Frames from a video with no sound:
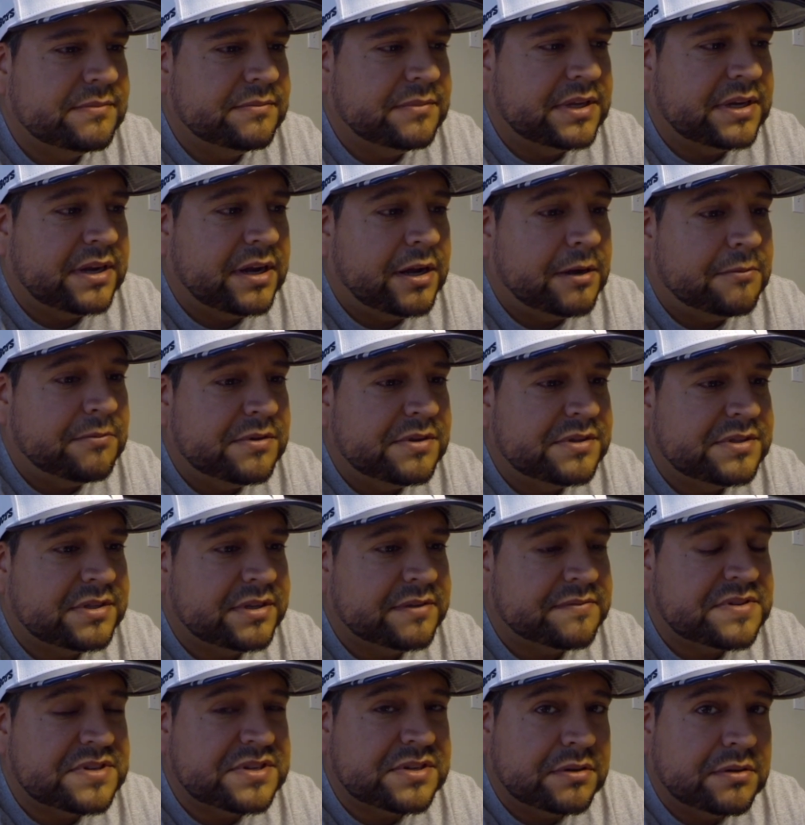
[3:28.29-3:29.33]
The Cowboys
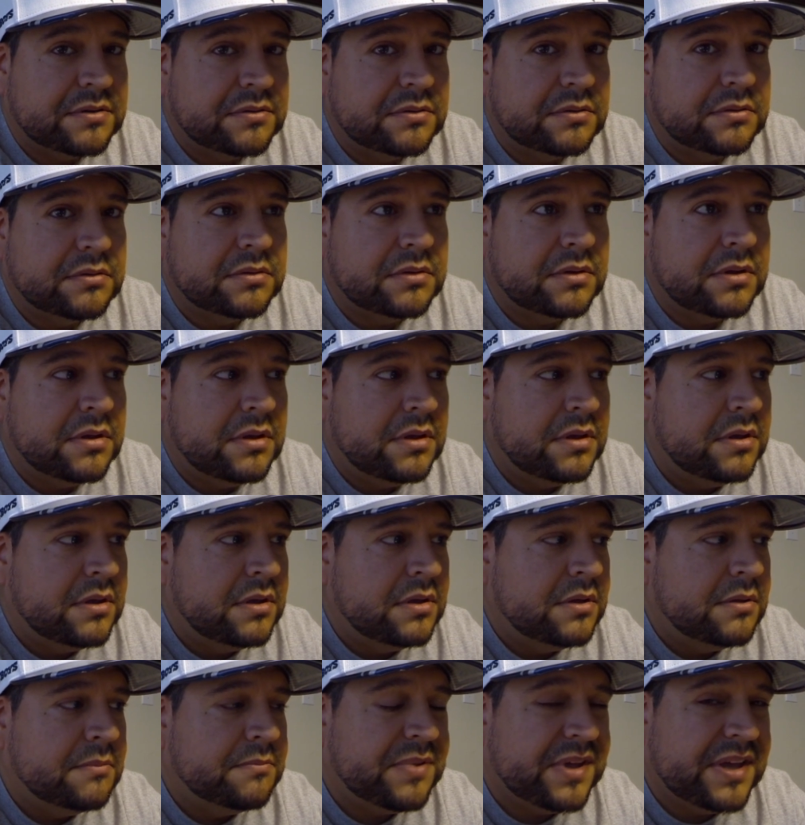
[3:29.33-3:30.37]
have shown
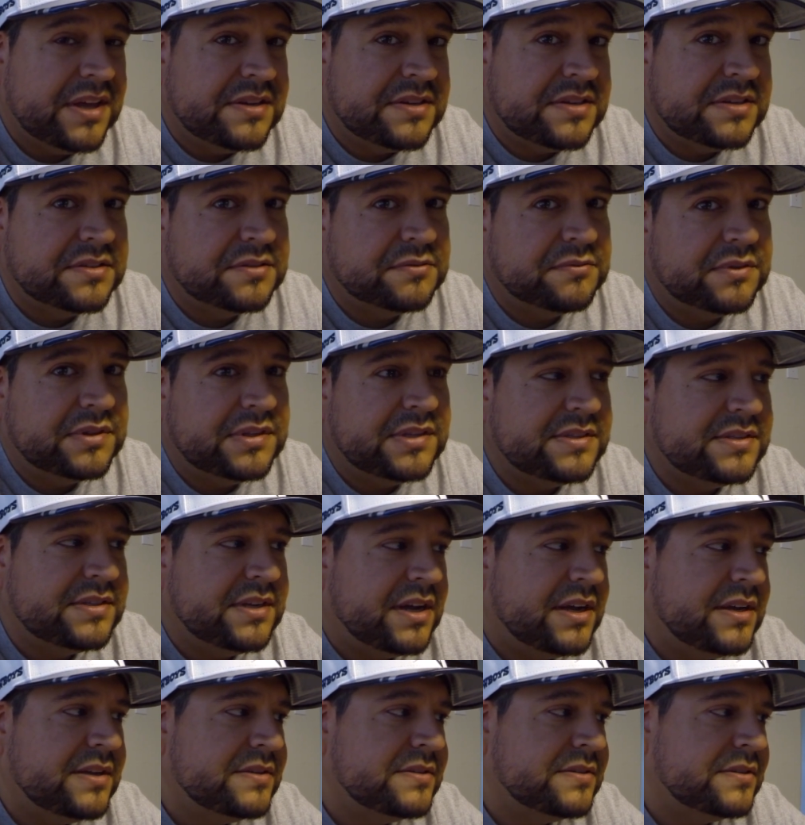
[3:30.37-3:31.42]
patience with these
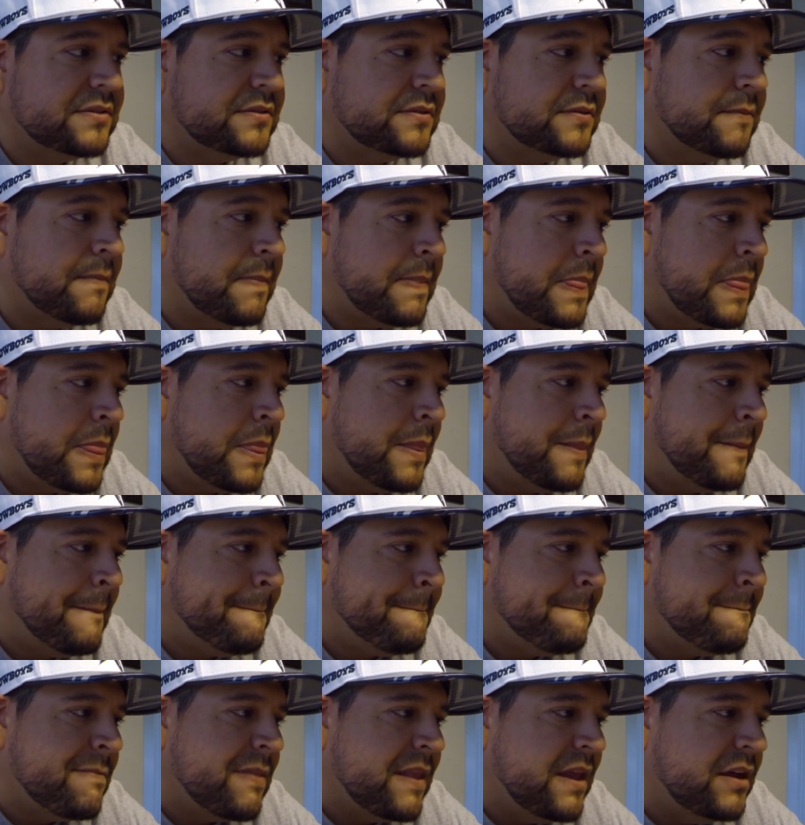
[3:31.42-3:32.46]
guys. So
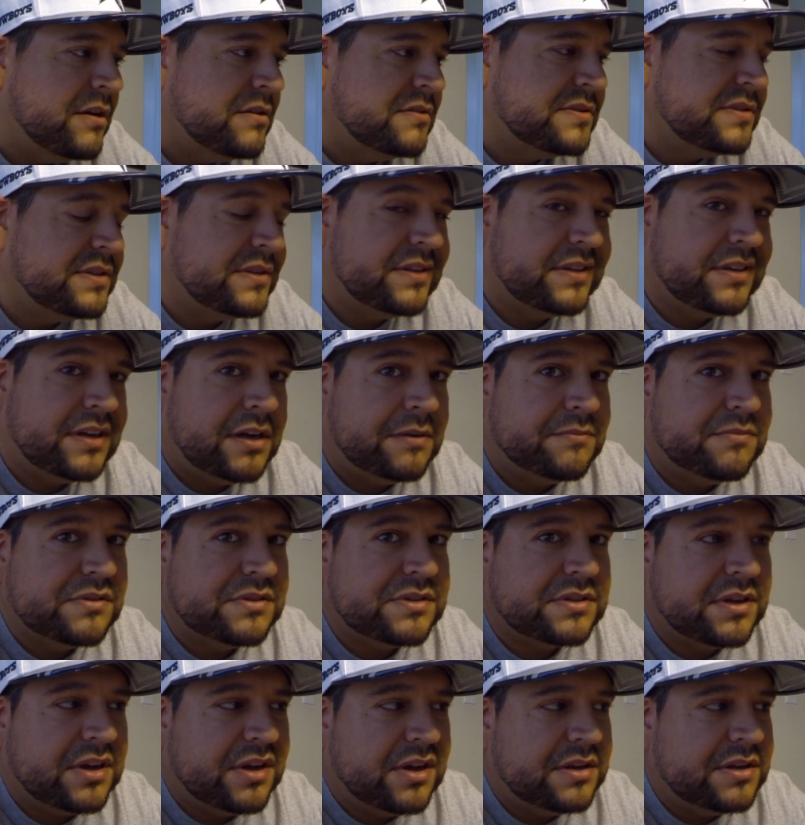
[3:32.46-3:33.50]
I don't see the Cowboys
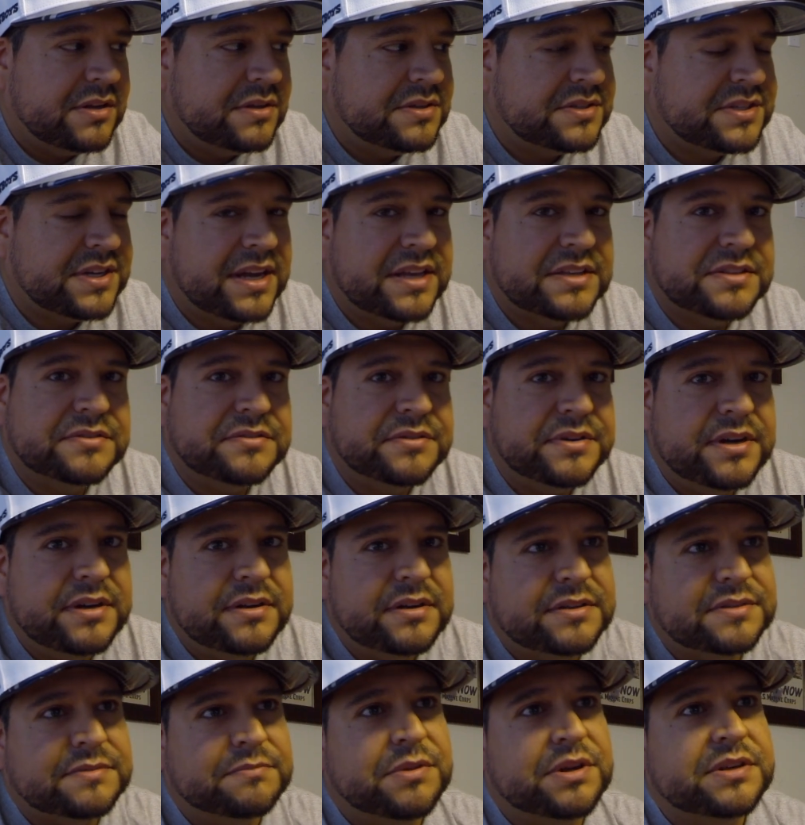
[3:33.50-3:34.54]
cutting Chaz Green
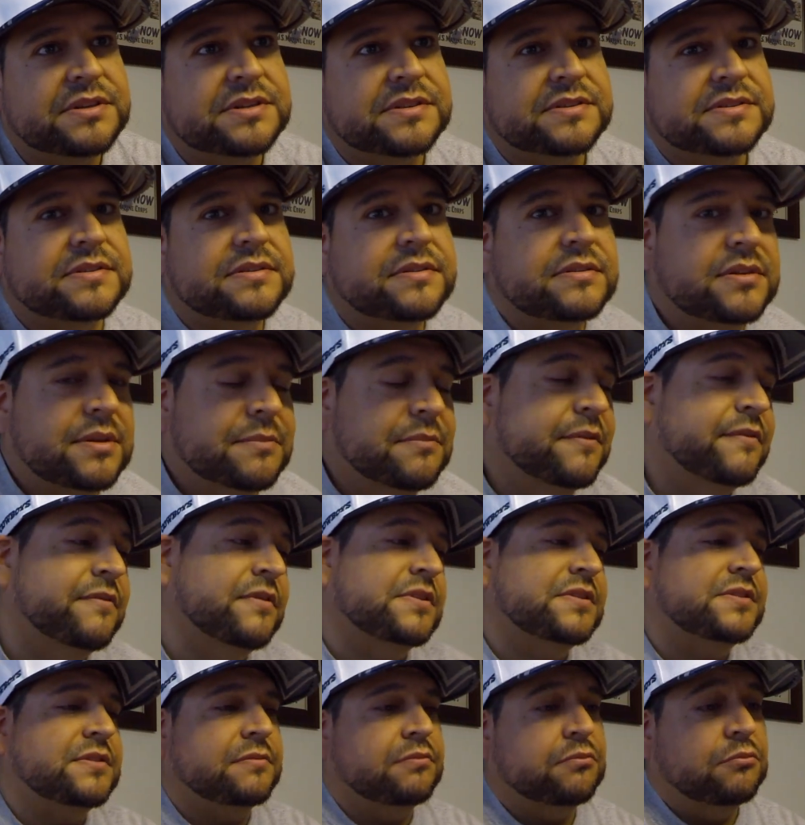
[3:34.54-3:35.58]
as much as some of
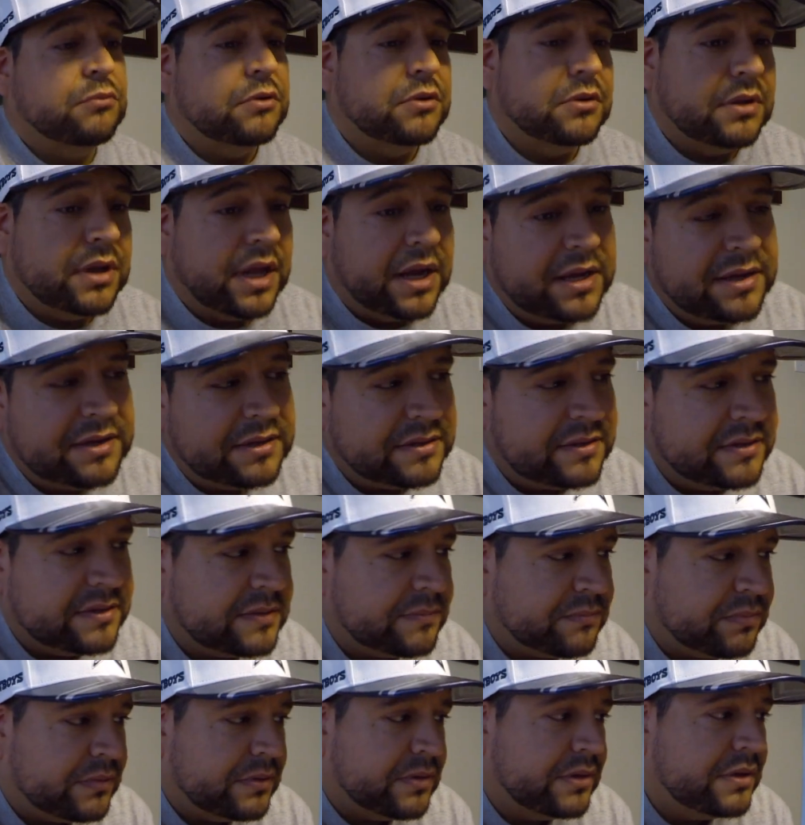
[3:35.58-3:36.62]
us would like at this
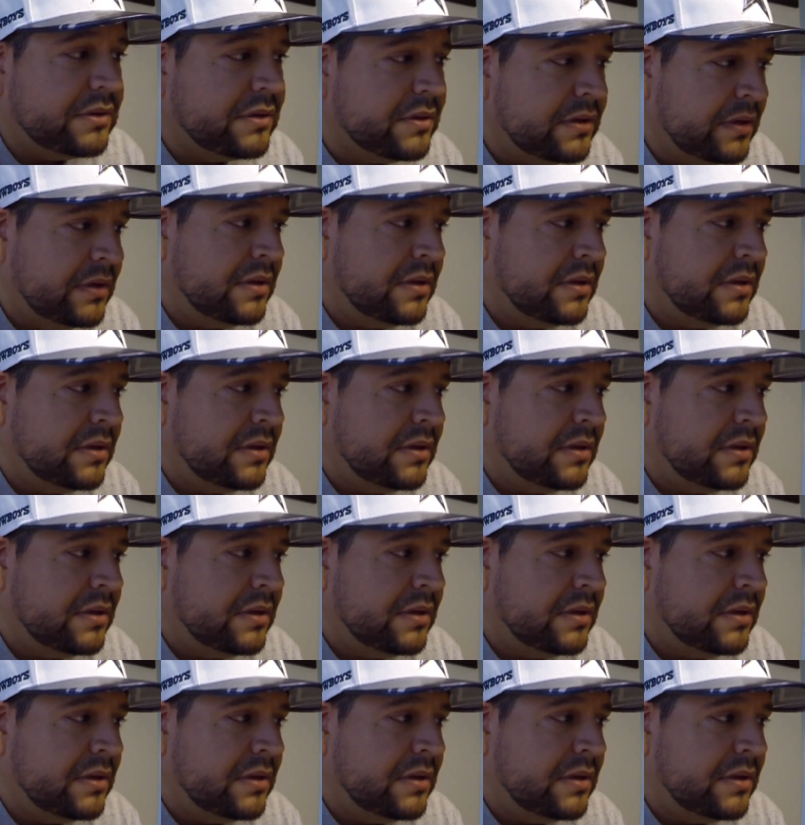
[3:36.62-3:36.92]
point.